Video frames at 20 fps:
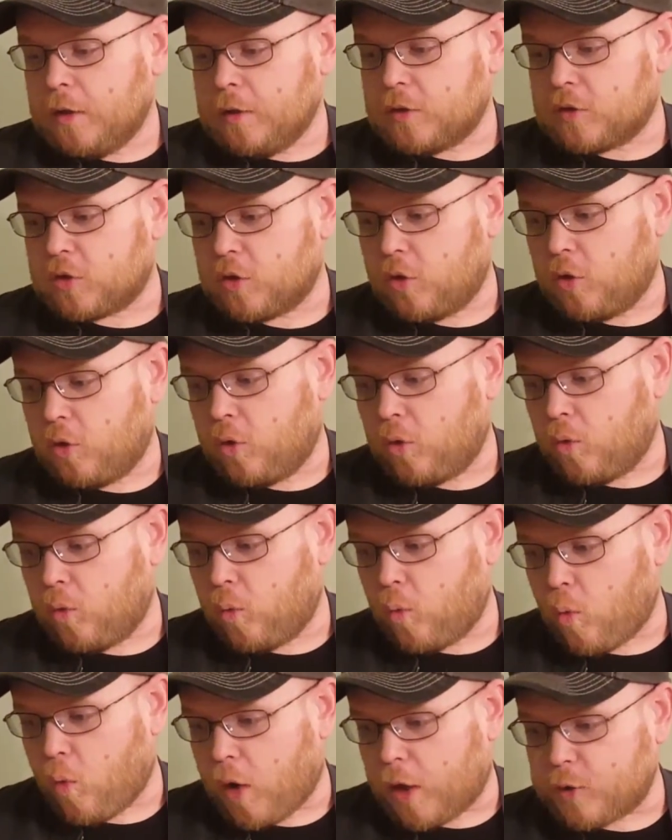So
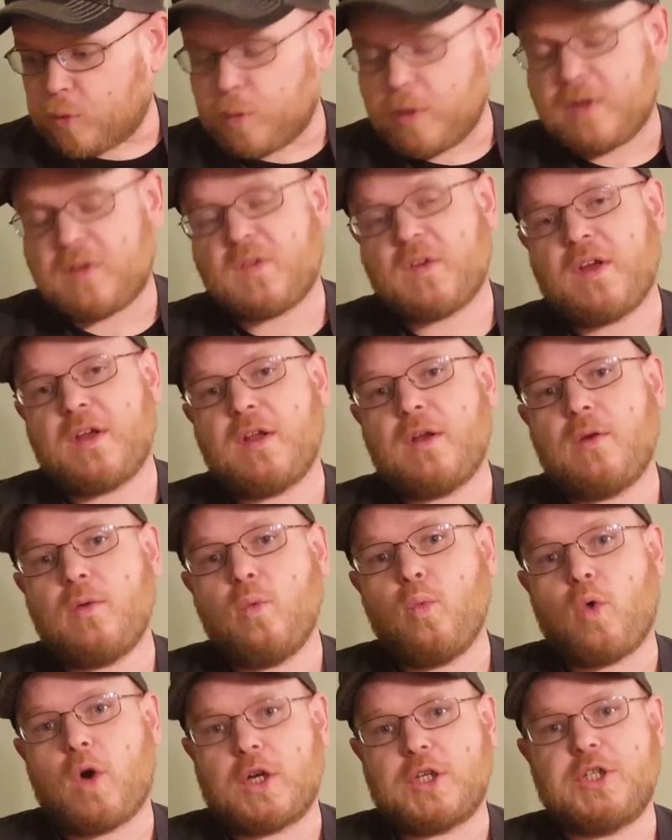watch where you set it,
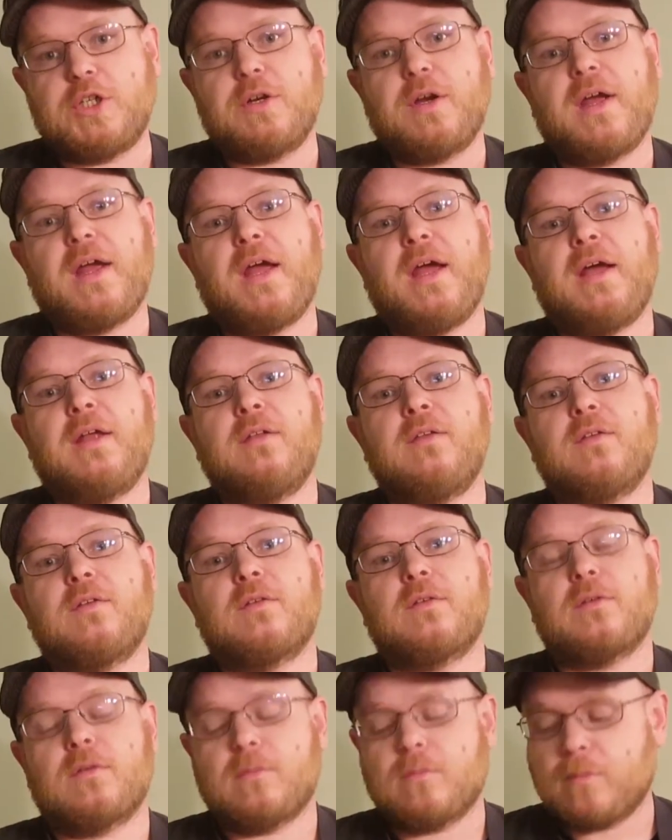watch your
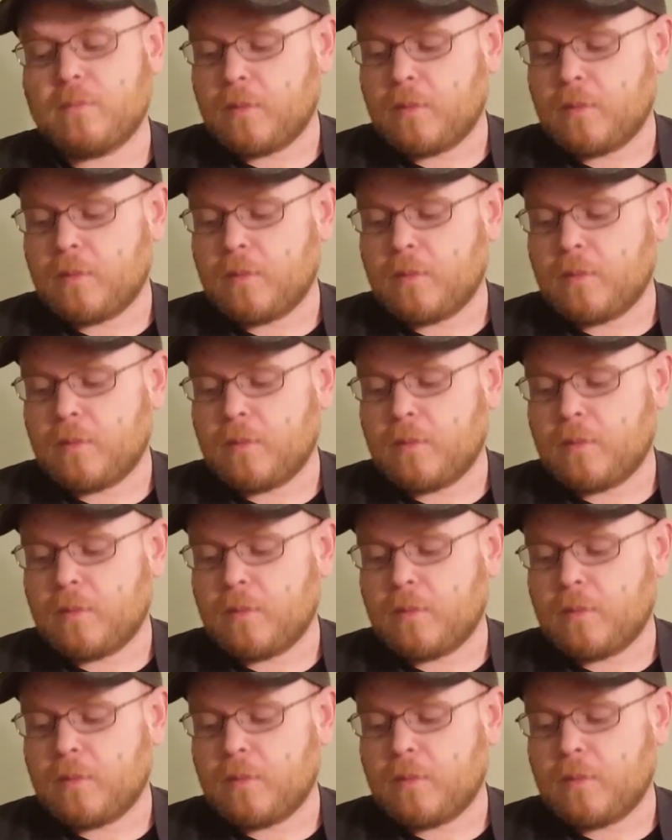hands.